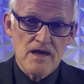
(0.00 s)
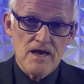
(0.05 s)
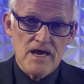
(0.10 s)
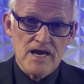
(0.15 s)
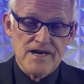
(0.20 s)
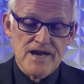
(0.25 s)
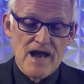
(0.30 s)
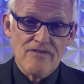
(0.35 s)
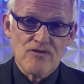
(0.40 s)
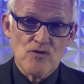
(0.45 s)

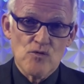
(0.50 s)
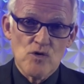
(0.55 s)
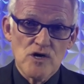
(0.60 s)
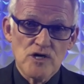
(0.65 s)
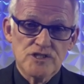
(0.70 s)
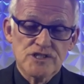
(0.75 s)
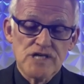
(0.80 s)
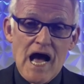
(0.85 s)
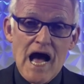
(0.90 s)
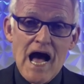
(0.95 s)
In other
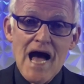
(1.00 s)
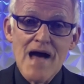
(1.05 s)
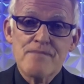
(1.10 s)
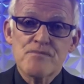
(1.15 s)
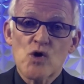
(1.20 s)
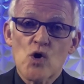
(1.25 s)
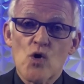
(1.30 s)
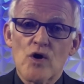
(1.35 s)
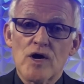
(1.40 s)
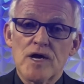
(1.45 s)
words,
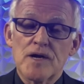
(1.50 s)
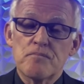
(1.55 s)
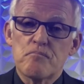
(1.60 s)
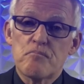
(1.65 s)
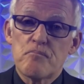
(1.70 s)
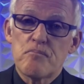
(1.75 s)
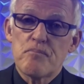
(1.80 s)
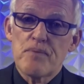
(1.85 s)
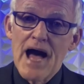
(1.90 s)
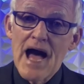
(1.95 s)
I'm
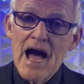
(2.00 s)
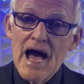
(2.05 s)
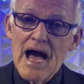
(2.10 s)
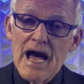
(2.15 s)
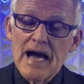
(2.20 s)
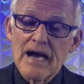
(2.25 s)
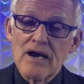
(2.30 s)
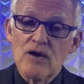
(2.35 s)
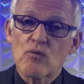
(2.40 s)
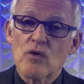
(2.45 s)
going
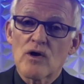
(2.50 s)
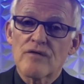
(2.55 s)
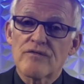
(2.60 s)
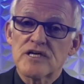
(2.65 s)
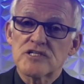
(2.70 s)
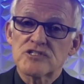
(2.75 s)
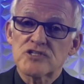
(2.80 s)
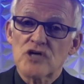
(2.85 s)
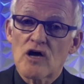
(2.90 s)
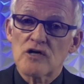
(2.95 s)
back where
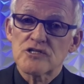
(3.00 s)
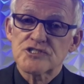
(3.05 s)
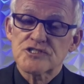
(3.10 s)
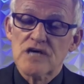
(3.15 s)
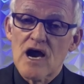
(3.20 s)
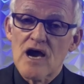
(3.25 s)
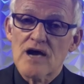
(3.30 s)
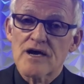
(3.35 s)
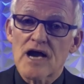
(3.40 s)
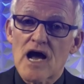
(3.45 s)
this all
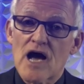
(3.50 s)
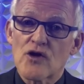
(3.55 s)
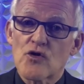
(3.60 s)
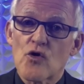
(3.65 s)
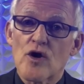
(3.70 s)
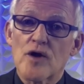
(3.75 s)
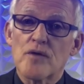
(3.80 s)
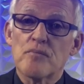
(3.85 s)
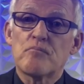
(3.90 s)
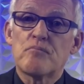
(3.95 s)
started. I'm
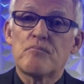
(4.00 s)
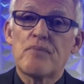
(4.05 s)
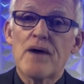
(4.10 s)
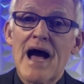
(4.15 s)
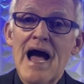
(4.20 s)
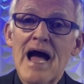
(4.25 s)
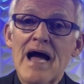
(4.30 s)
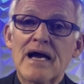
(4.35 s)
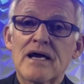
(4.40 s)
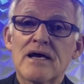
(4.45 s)
going
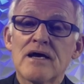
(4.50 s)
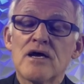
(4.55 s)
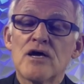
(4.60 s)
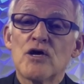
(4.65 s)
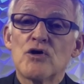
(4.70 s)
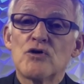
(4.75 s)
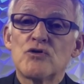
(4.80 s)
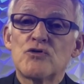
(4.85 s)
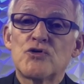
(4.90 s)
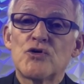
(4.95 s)
back
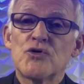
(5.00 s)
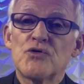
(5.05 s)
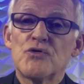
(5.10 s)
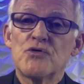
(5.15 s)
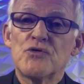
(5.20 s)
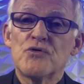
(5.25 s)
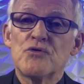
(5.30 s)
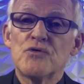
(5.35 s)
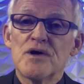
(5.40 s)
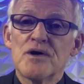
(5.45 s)

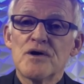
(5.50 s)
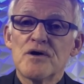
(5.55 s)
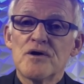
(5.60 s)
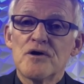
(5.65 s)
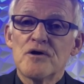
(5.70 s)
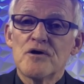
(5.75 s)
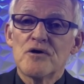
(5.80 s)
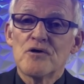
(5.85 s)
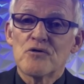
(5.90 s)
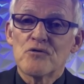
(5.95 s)
to
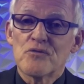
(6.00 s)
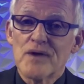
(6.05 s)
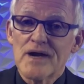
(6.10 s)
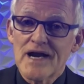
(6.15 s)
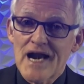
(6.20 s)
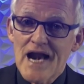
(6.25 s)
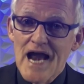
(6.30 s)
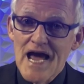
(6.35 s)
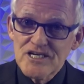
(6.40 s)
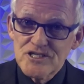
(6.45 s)

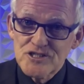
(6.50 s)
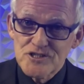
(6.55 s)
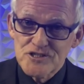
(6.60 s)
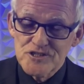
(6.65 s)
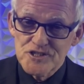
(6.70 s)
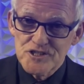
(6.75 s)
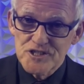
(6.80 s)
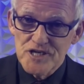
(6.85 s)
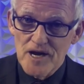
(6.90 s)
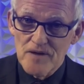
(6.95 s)

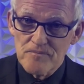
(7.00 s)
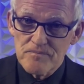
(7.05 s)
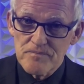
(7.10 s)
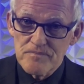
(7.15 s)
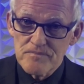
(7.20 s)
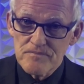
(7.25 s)
relationship.